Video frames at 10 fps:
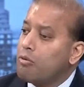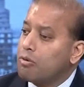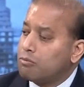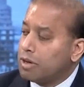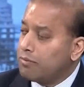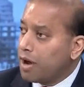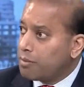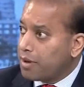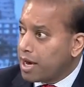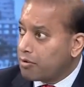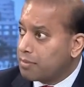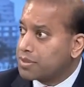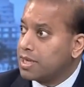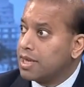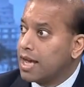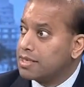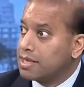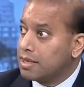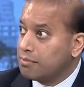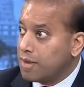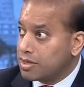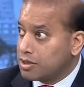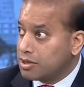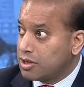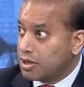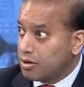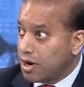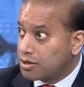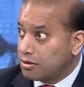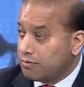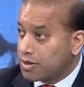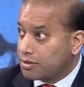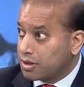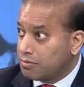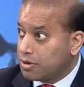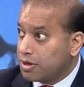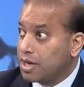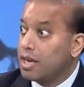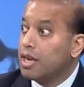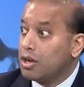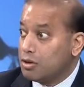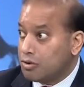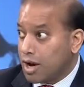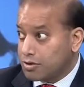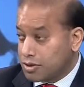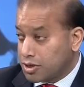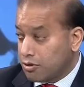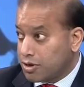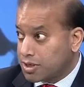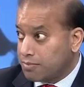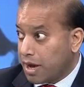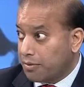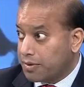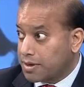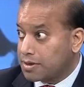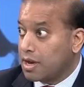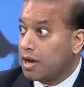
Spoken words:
When we filed bankruptcy, that sent a message to the international investor community, you guys are serious about this.